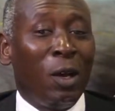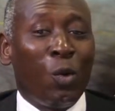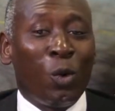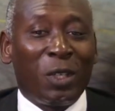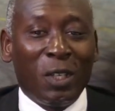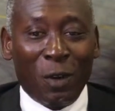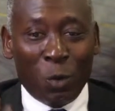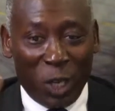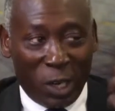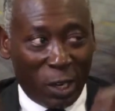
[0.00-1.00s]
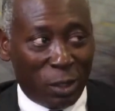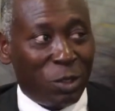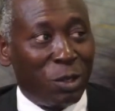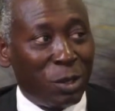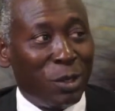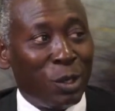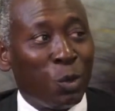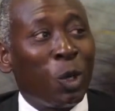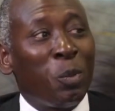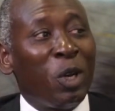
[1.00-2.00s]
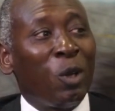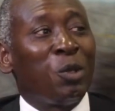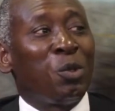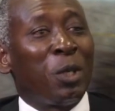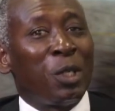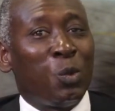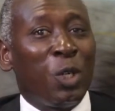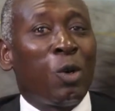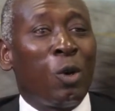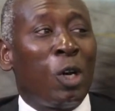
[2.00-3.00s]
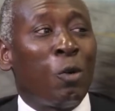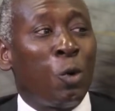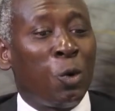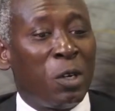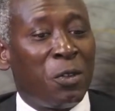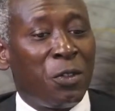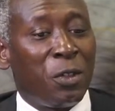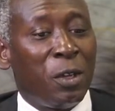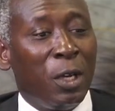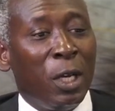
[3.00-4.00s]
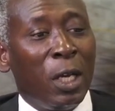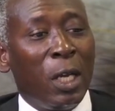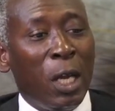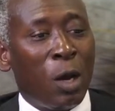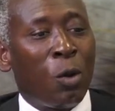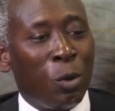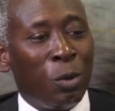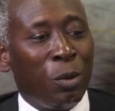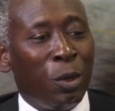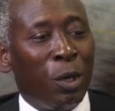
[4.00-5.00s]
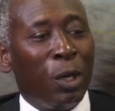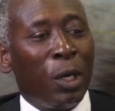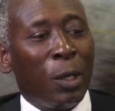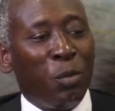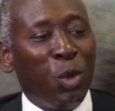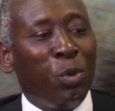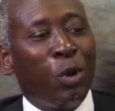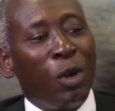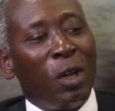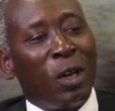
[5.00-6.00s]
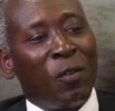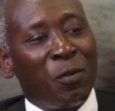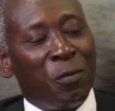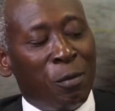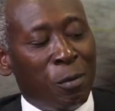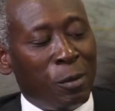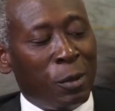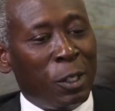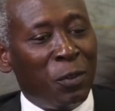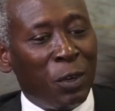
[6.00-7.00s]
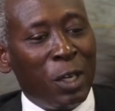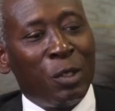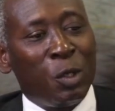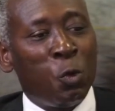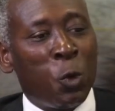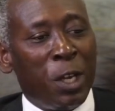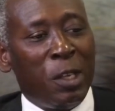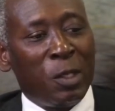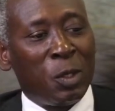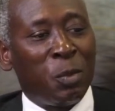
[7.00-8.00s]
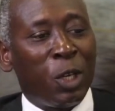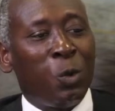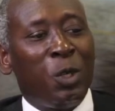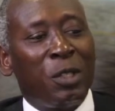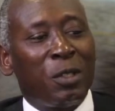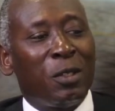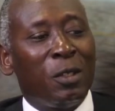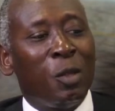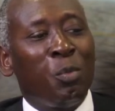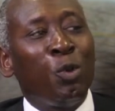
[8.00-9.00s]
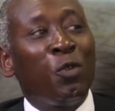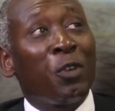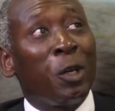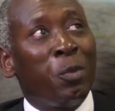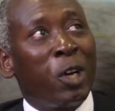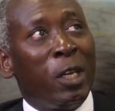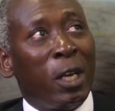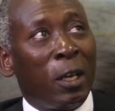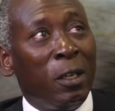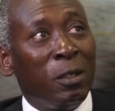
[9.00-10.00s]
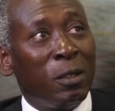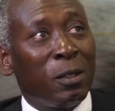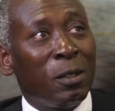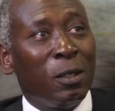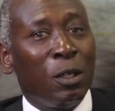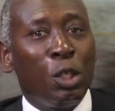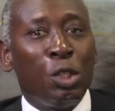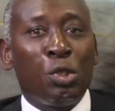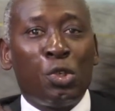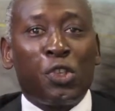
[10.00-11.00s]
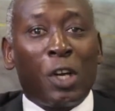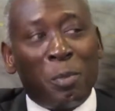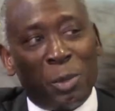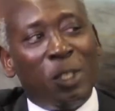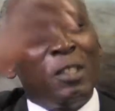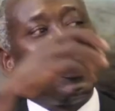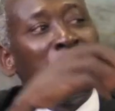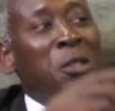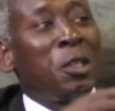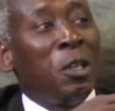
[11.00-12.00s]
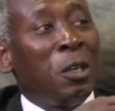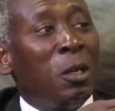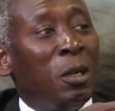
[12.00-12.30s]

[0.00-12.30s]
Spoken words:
whatever we catch is what belongs to us, we call our wealth. Now, people have devised ways by which they put very bright light to trap this senene